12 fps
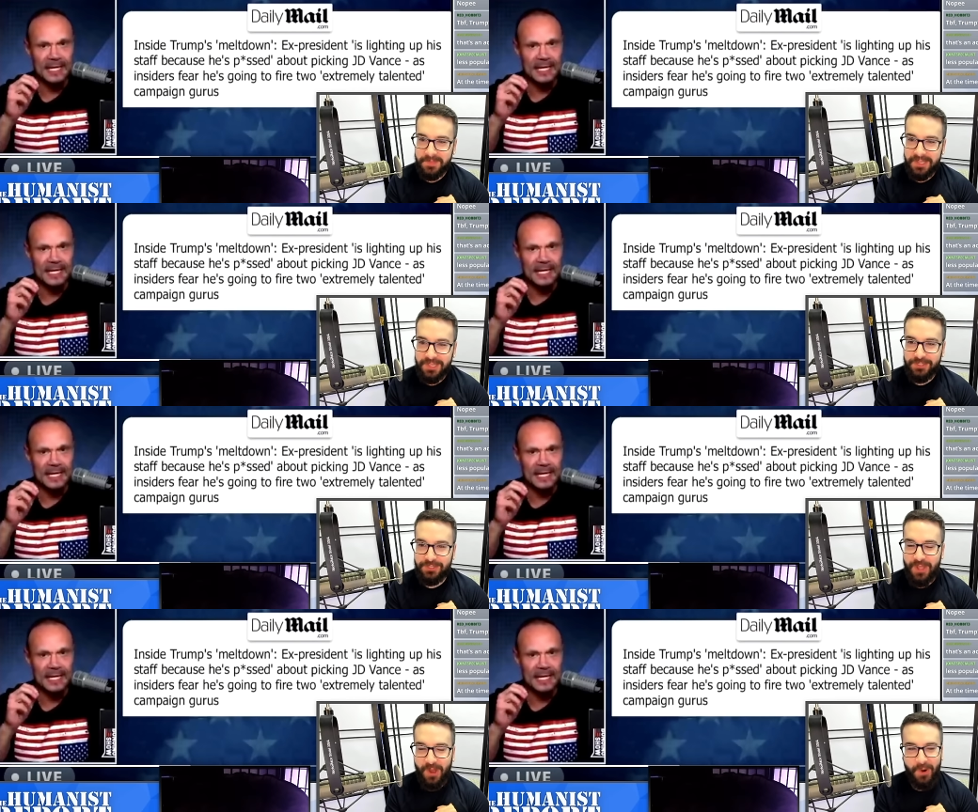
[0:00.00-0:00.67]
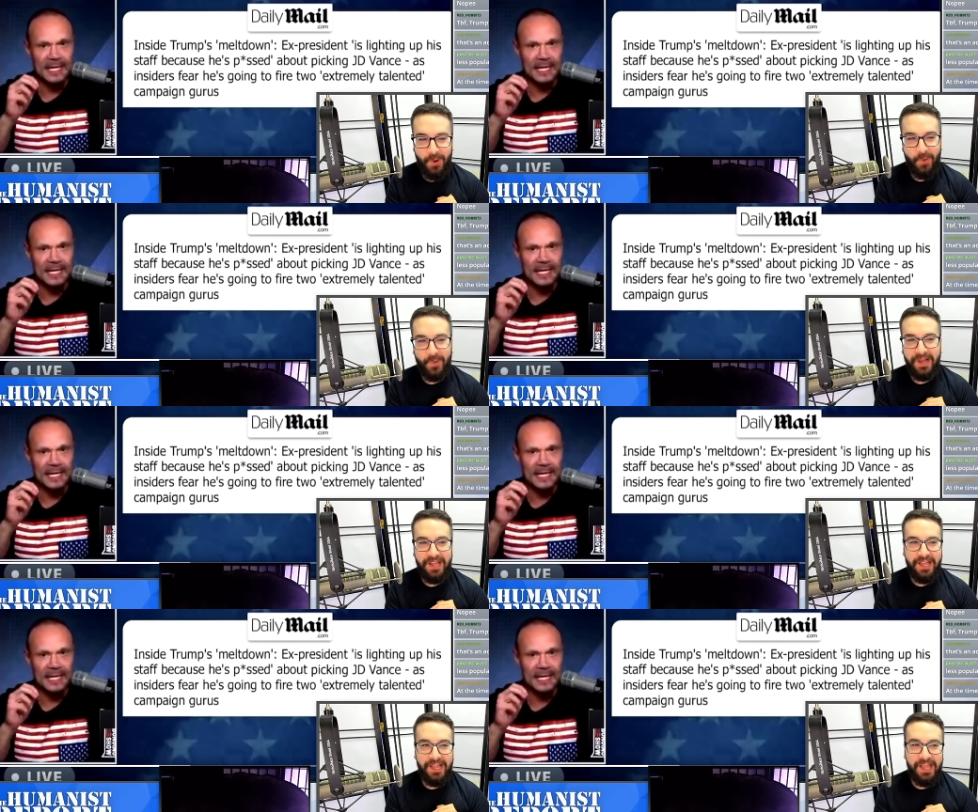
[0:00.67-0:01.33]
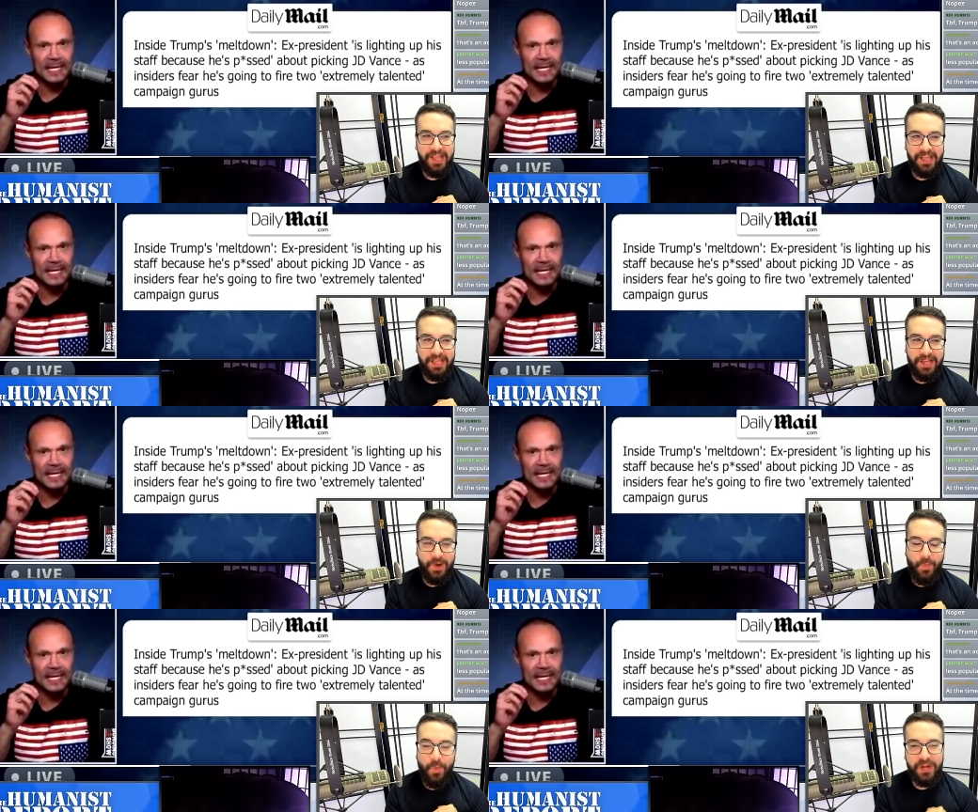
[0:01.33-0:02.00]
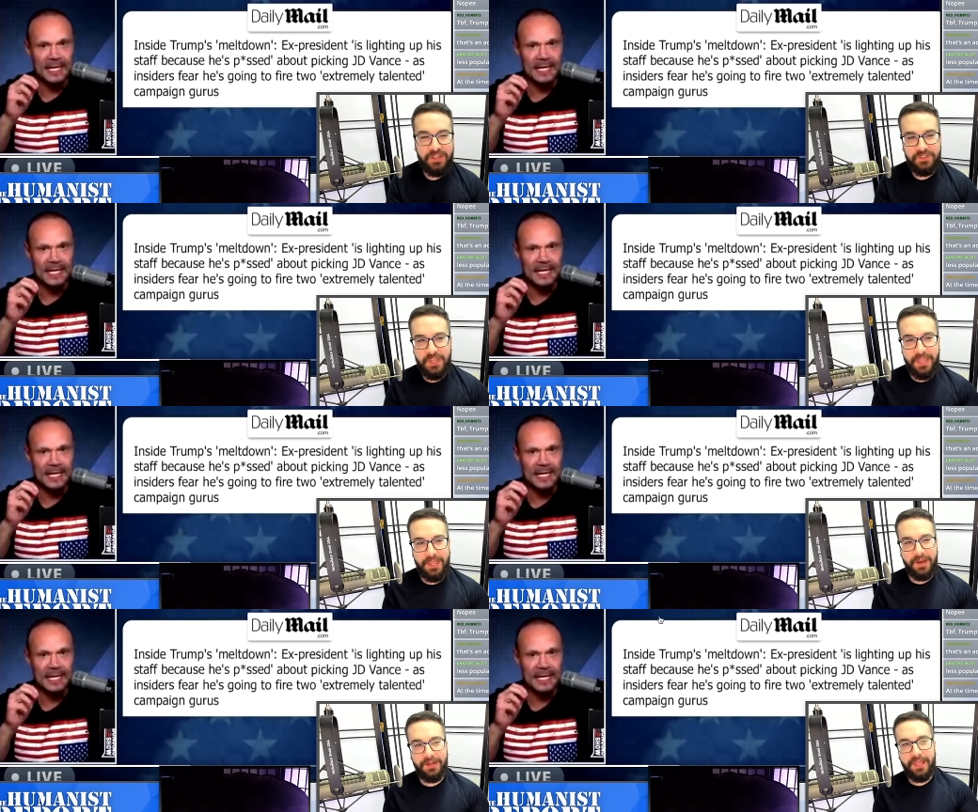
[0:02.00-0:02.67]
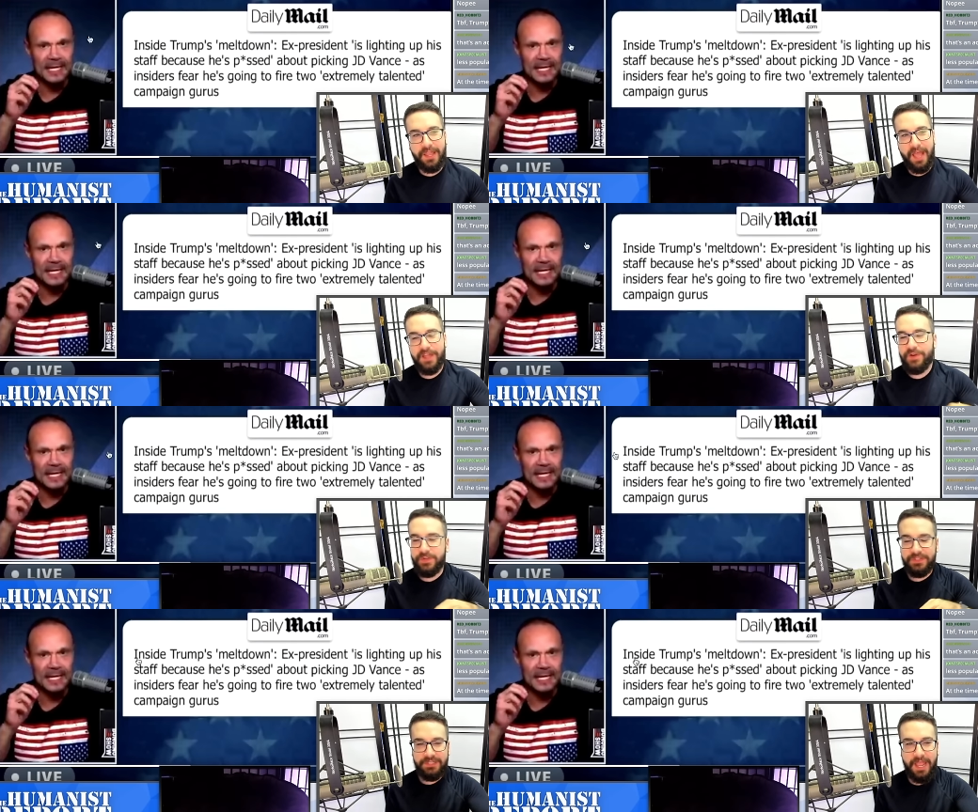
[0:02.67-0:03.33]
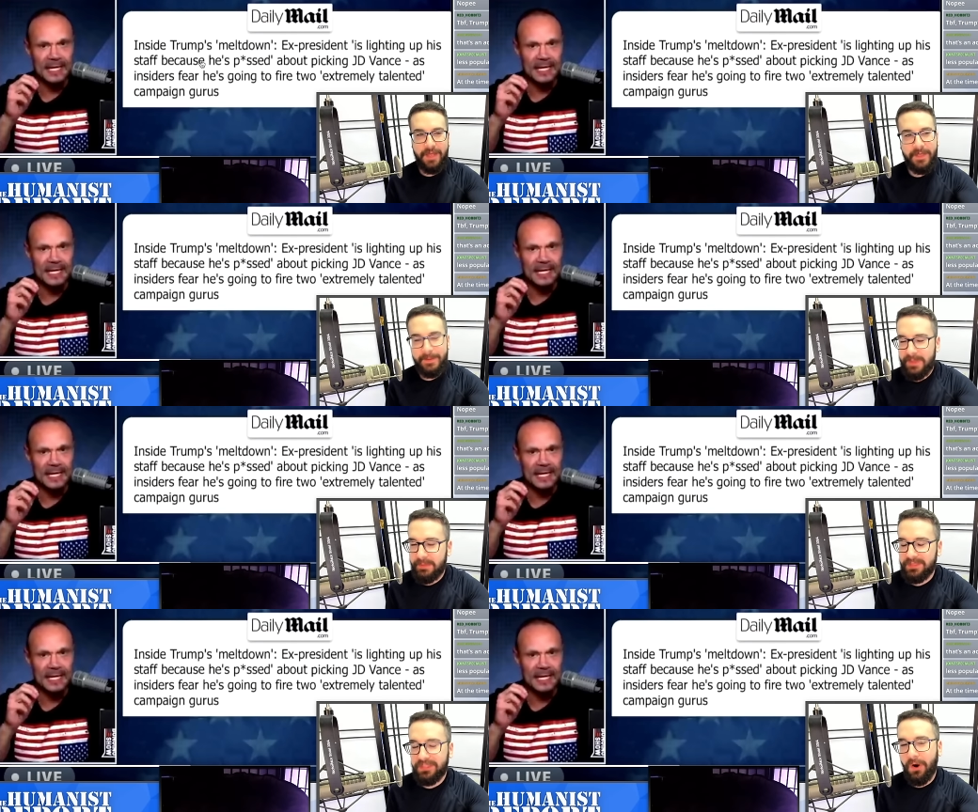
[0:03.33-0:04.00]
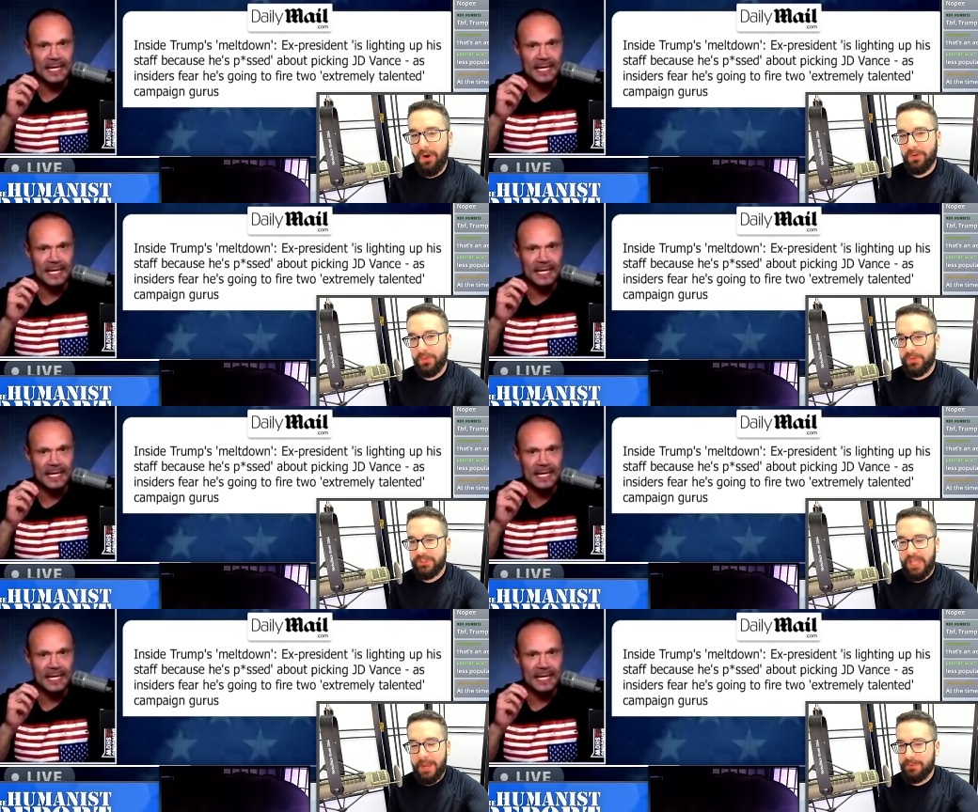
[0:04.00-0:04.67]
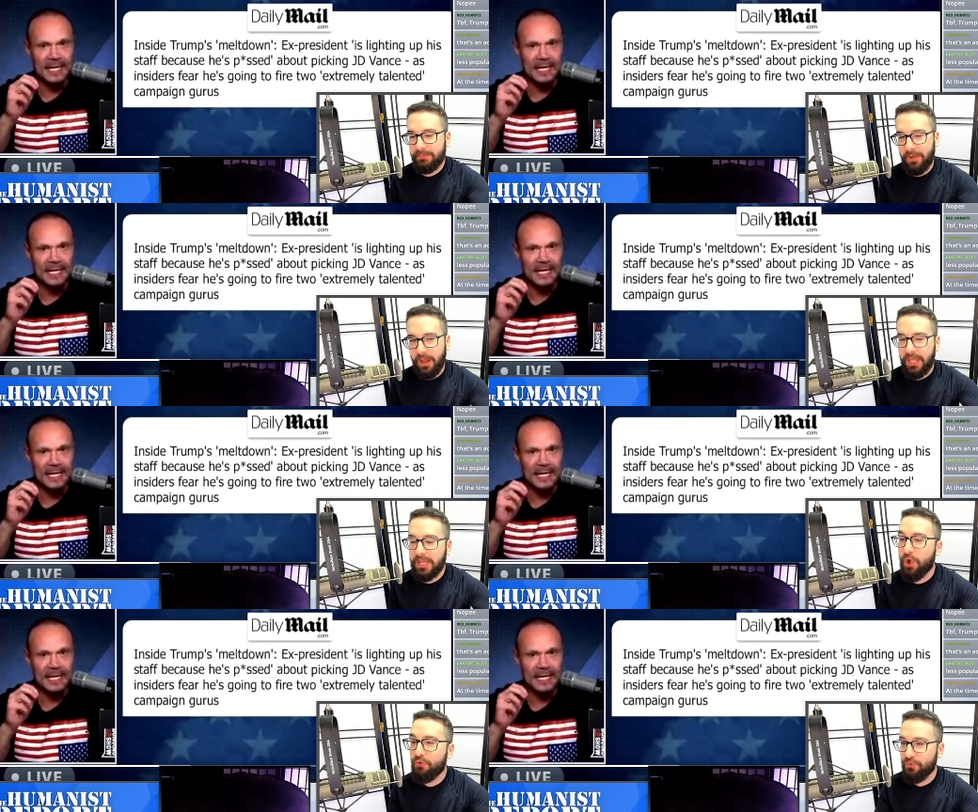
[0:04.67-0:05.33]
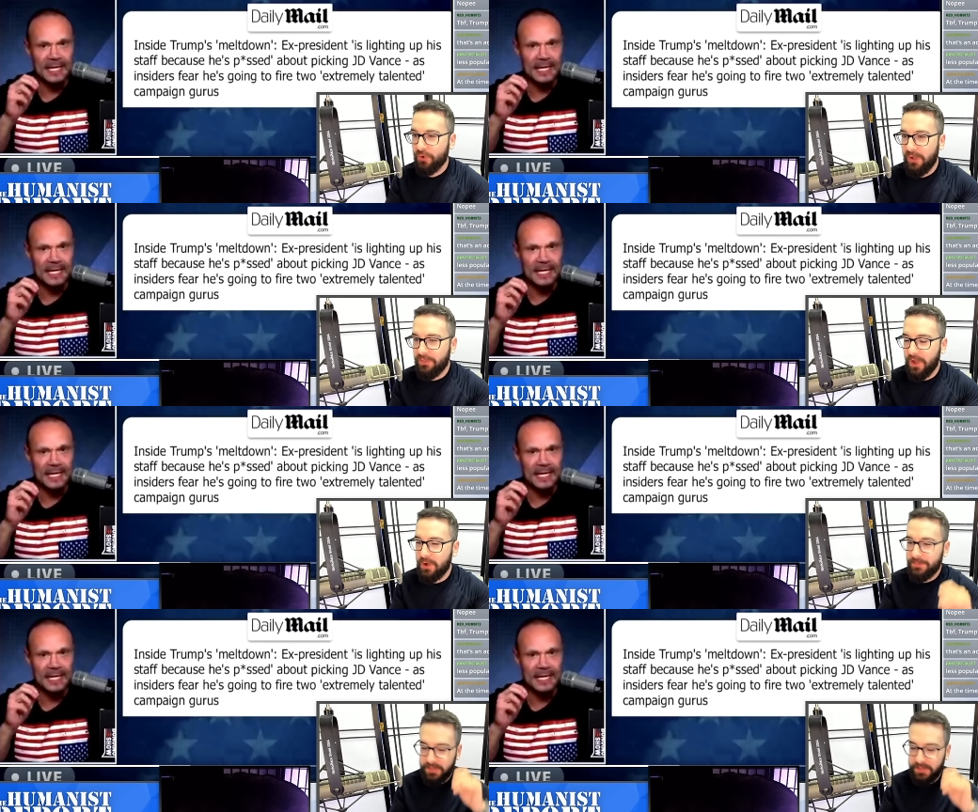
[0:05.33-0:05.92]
Speaker 1: So, what he's saying here, like, I understand that maybe the article is hyperbolic. Overall, though,